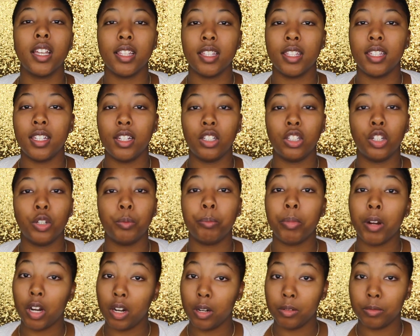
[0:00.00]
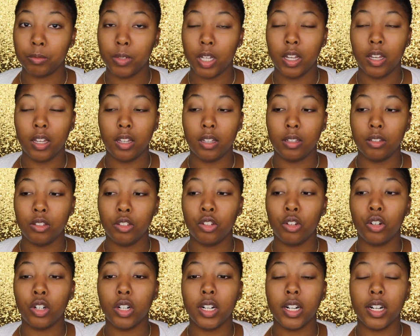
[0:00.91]
concealer,
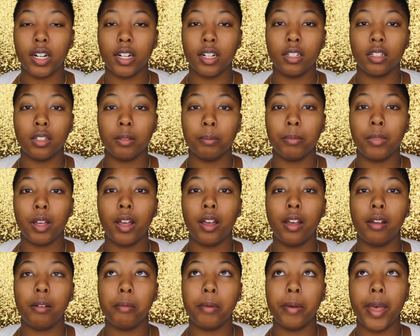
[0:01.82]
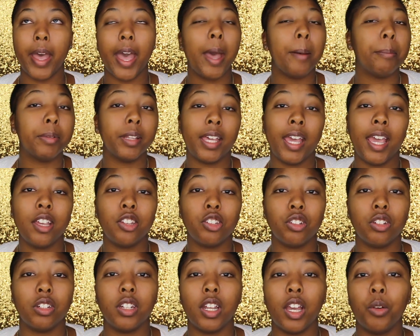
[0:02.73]
your
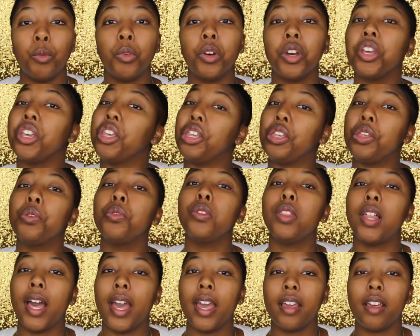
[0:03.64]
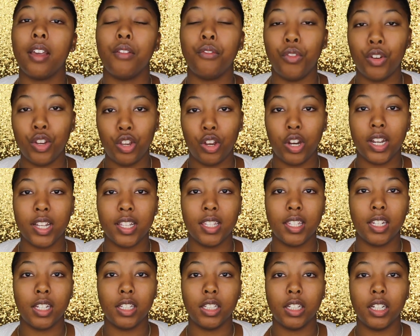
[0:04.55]
application and what you like for your
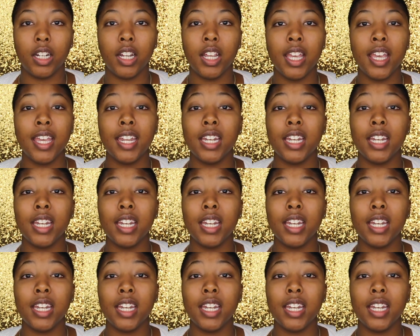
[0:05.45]
concealer.